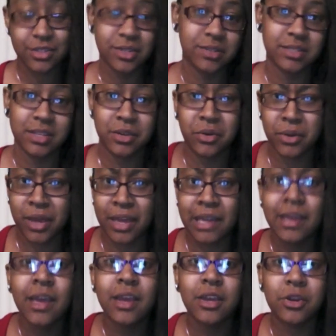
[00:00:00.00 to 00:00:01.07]
So I was like, okay,
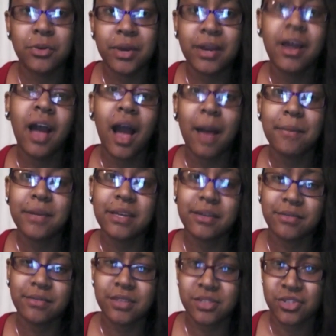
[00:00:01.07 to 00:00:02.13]
you know what? I'm going to
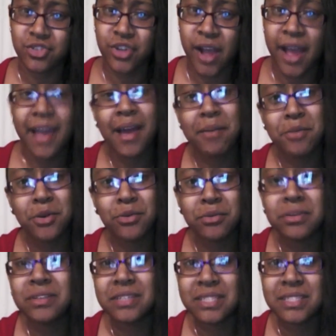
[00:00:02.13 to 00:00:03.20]
give this a try. I'm going to
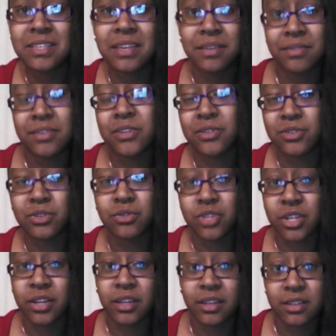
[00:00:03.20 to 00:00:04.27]
really see if there's no
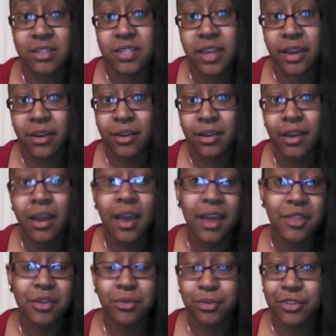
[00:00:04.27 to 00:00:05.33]
shedding in this hair. And
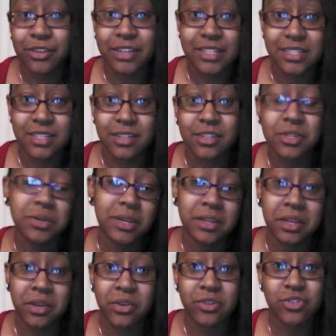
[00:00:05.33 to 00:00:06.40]
there really isn't. You get
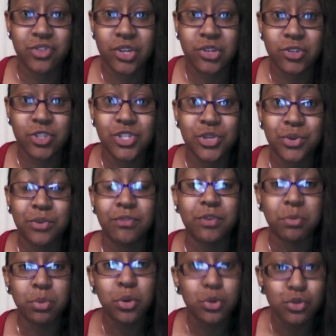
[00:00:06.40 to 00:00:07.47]
like a strand or 2 if you
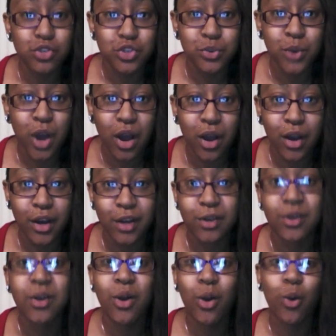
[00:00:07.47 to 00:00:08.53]
pull too hard
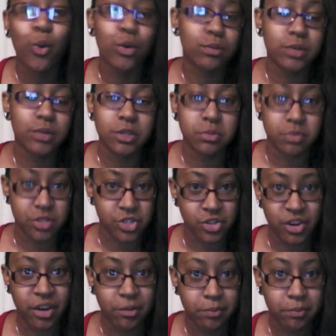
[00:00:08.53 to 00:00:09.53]
or when you brush your hair.